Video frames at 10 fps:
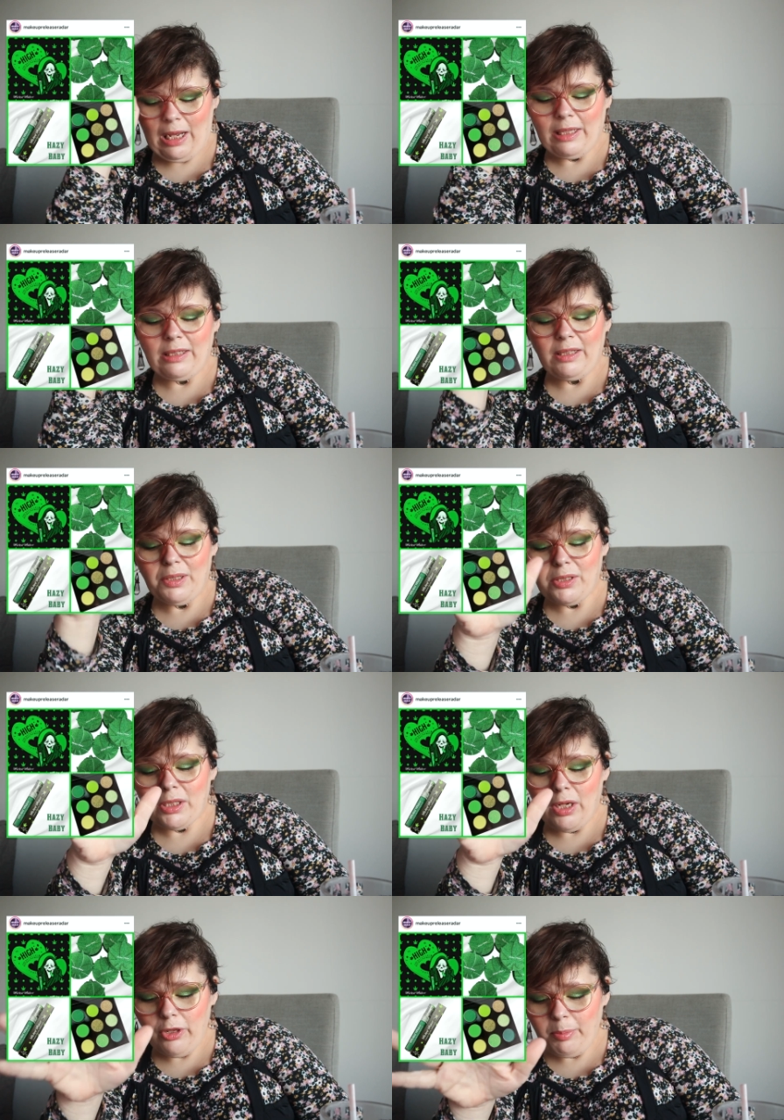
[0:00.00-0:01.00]
And then there's
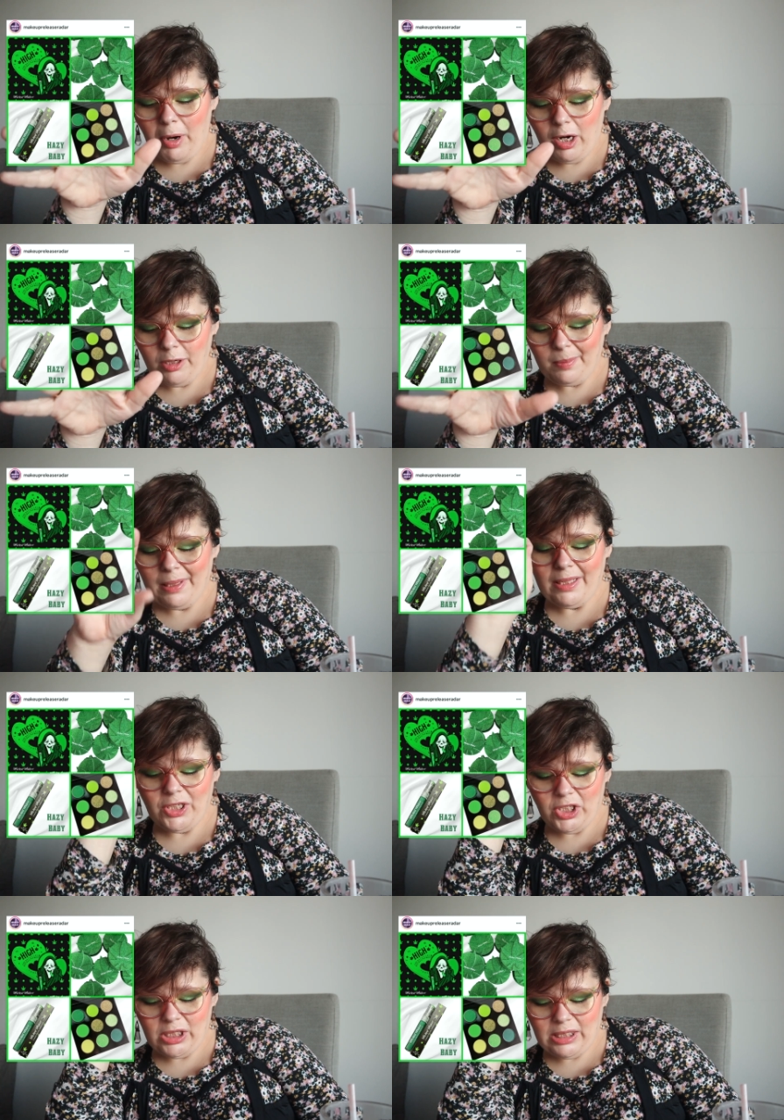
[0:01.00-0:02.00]
another part of me that's
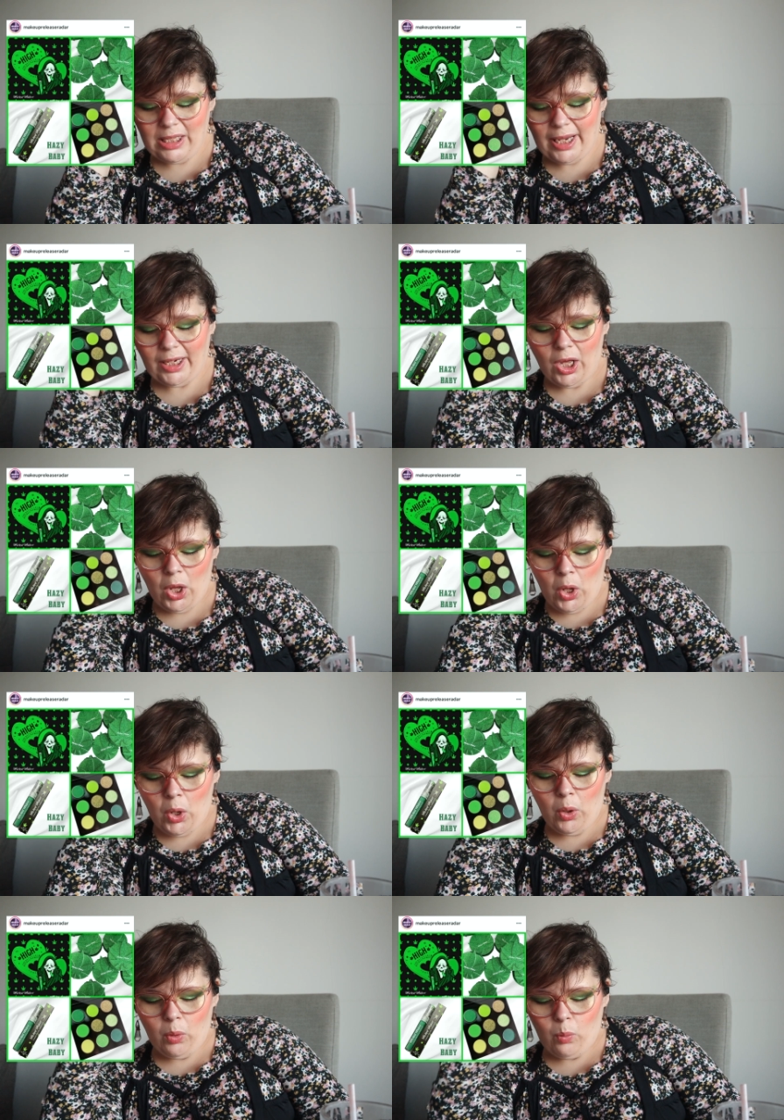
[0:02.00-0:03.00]
just like,
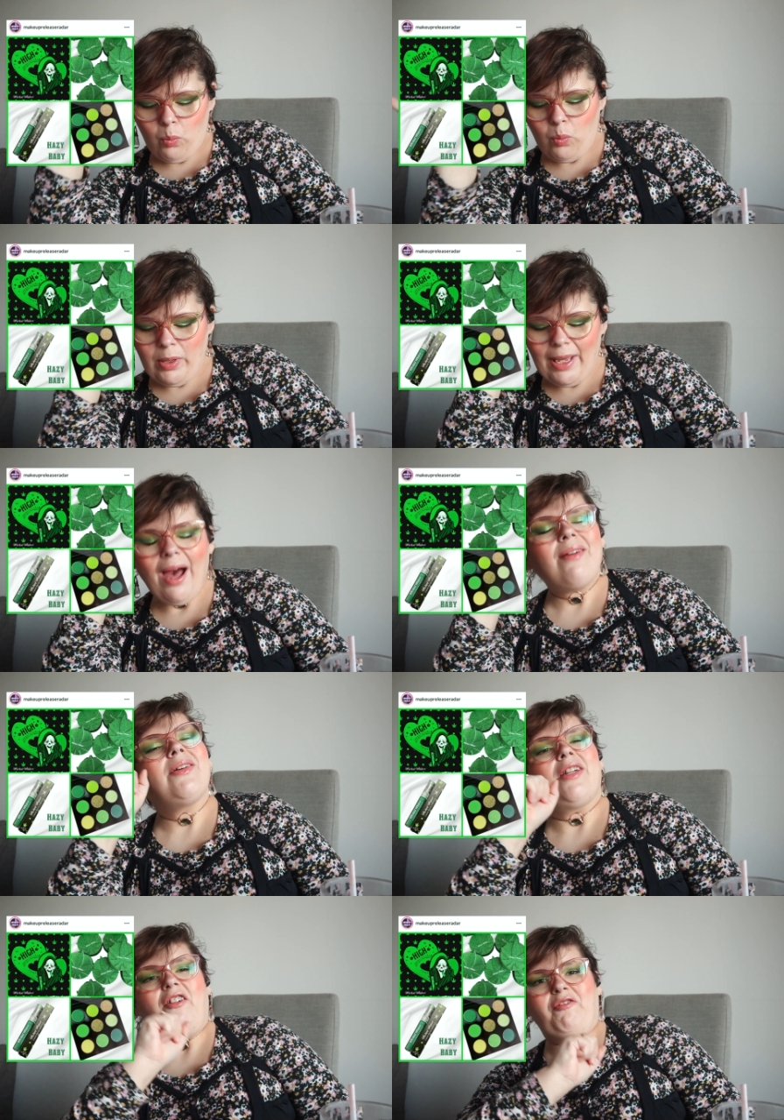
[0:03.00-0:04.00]
we have
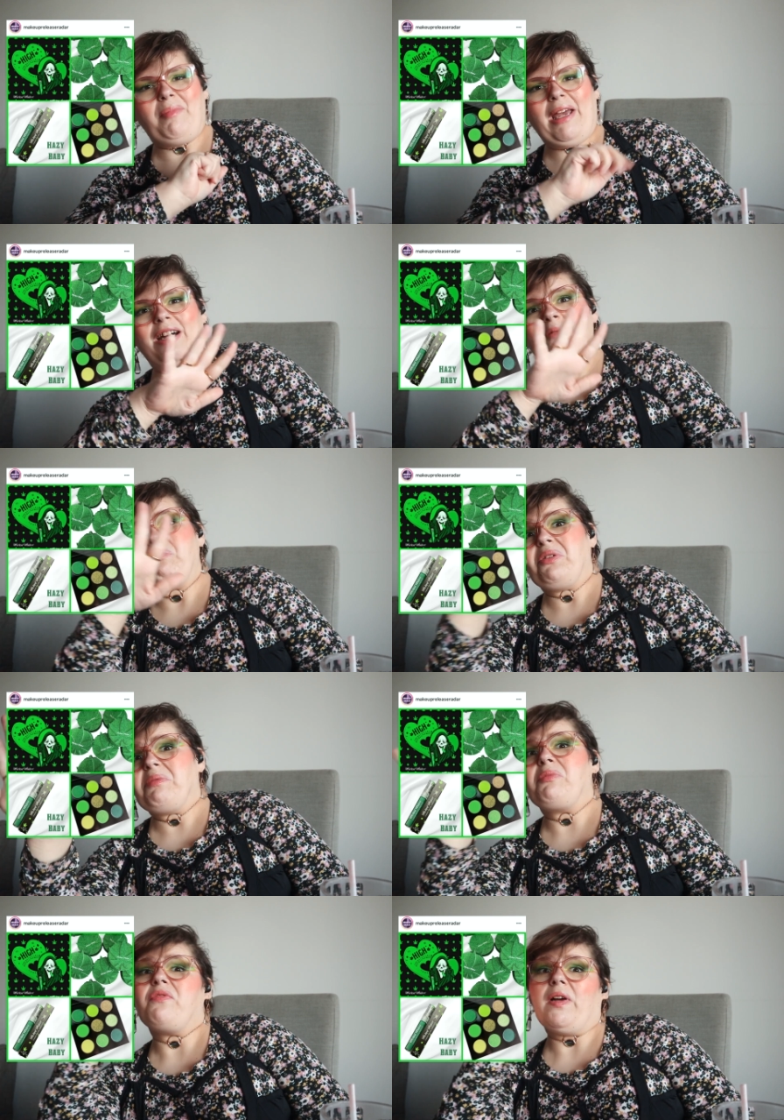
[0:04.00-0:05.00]
enough makeup. We're
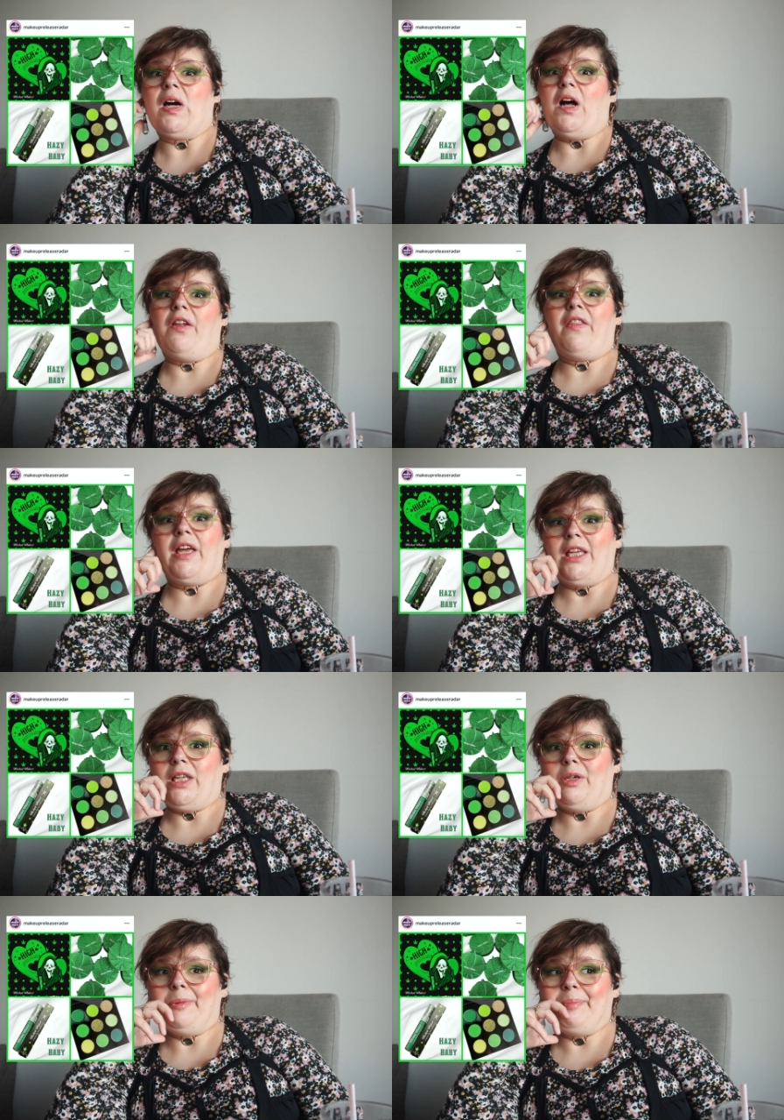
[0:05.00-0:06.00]
moving on. Thank
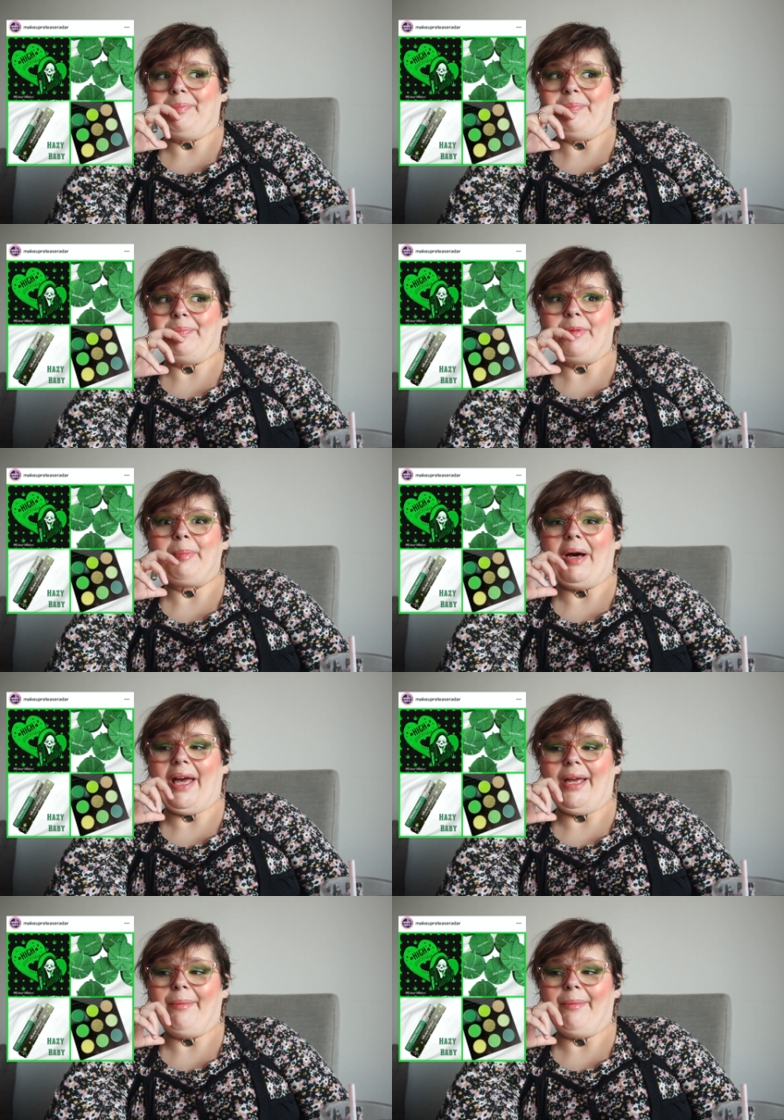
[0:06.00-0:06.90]
you. Bye-bye.